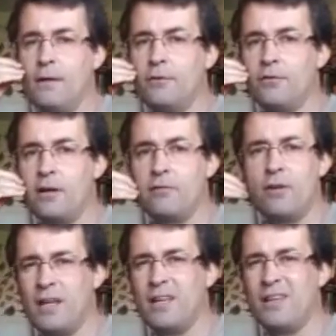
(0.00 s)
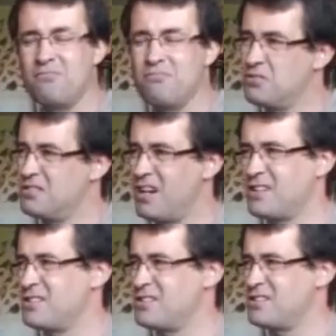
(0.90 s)
So I really
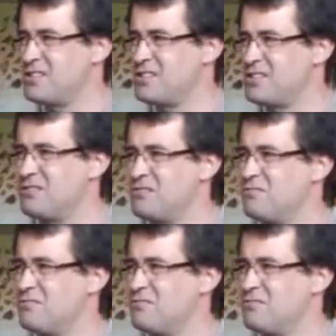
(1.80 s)
started to